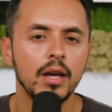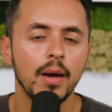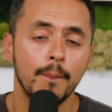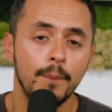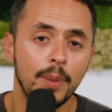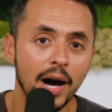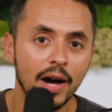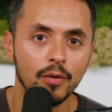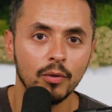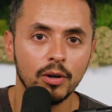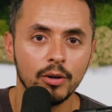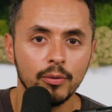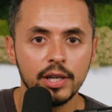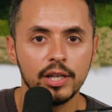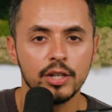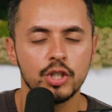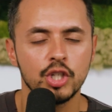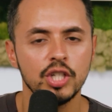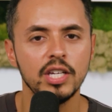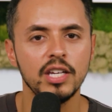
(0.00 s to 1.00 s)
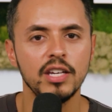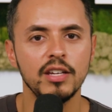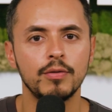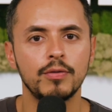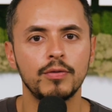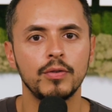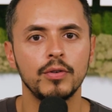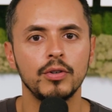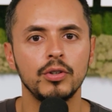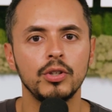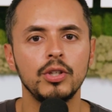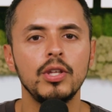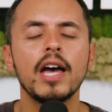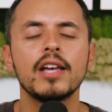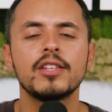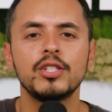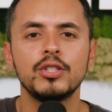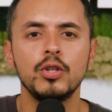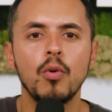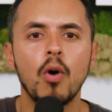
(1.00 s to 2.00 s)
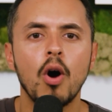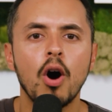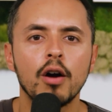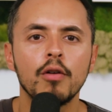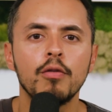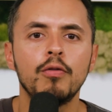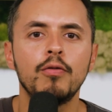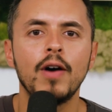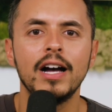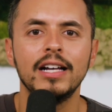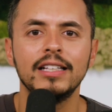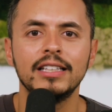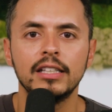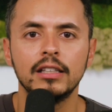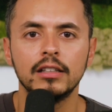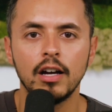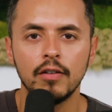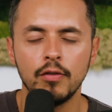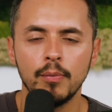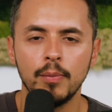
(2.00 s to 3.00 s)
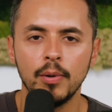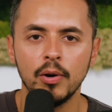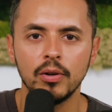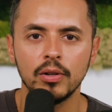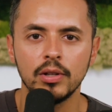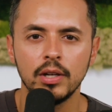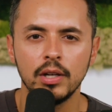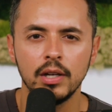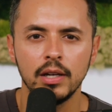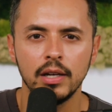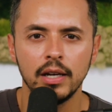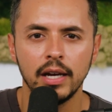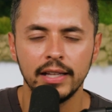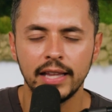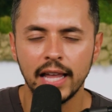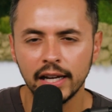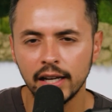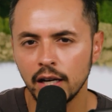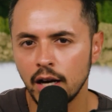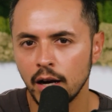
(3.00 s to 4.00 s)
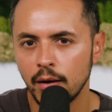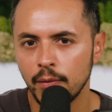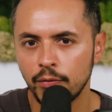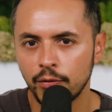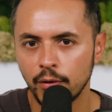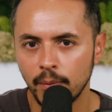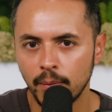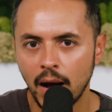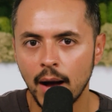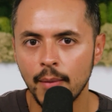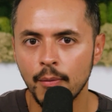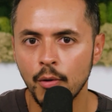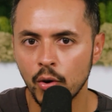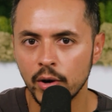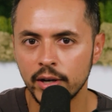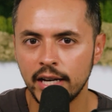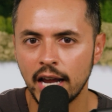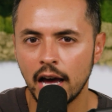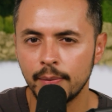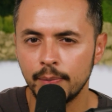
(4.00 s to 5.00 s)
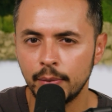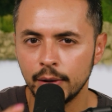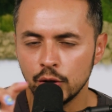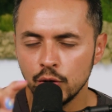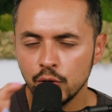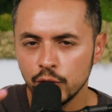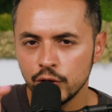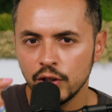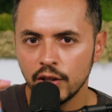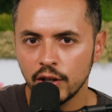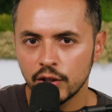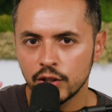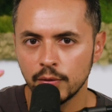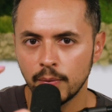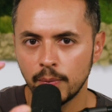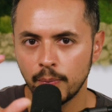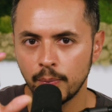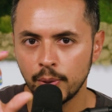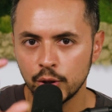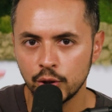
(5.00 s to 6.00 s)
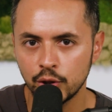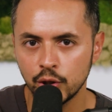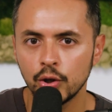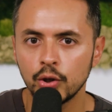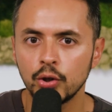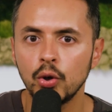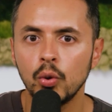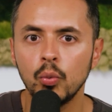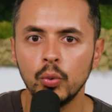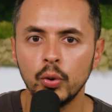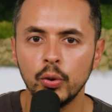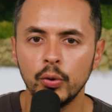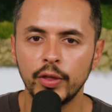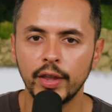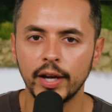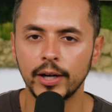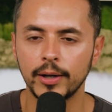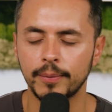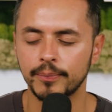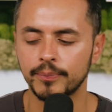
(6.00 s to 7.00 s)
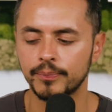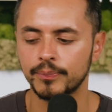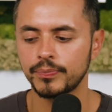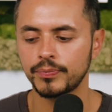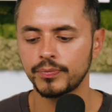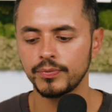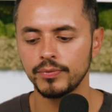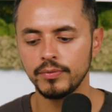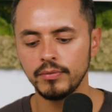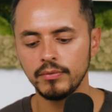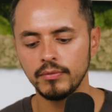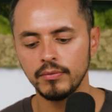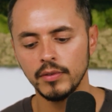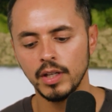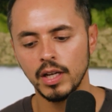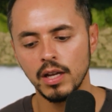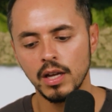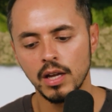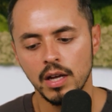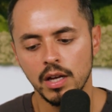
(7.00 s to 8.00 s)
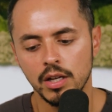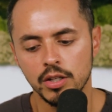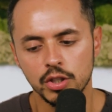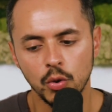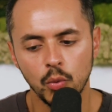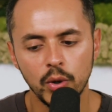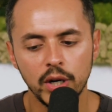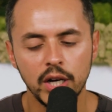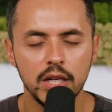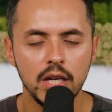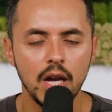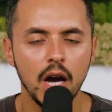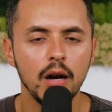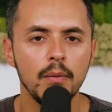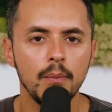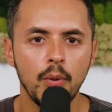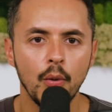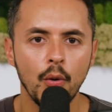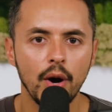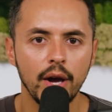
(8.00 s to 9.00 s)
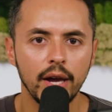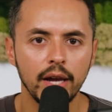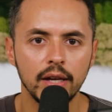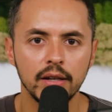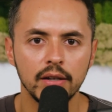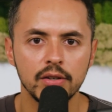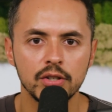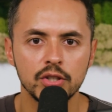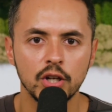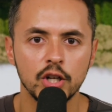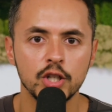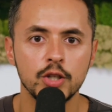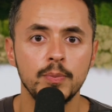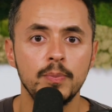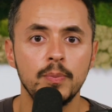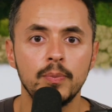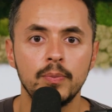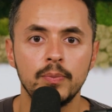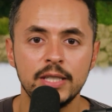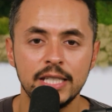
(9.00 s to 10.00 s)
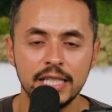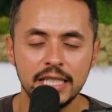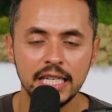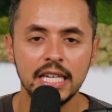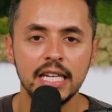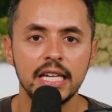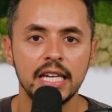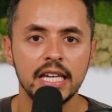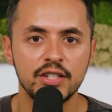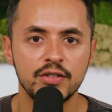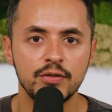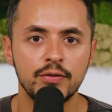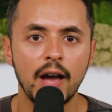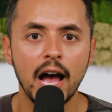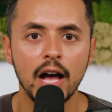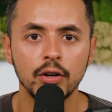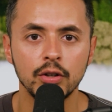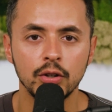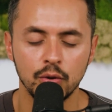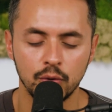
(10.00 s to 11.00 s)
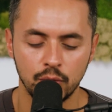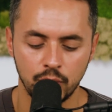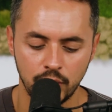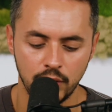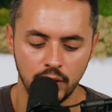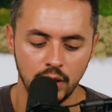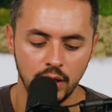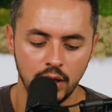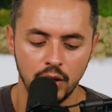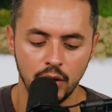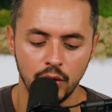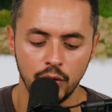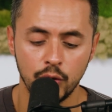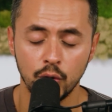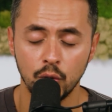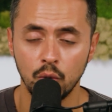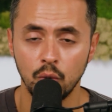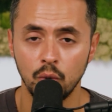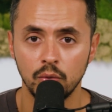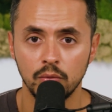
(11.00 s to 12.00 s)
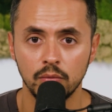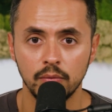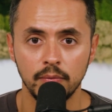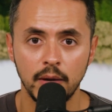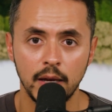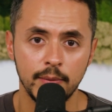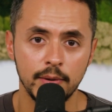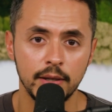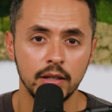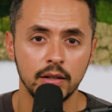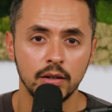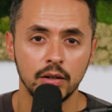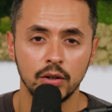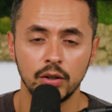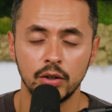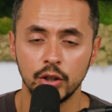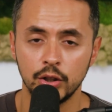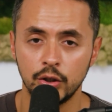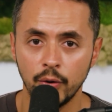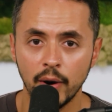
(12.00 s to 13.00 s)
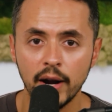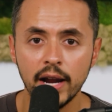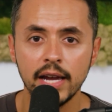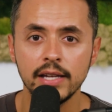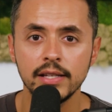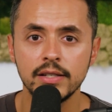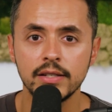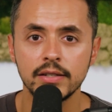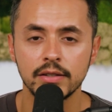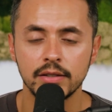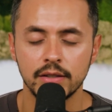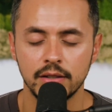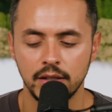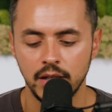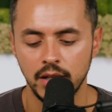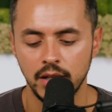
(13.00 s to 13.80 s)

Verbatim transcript: But when we achieve, yes, you are finally lovable. And that can come from mom or dad, but usually there's a paternal wound there. So when a young boy starts seeing his value through maybe good grades,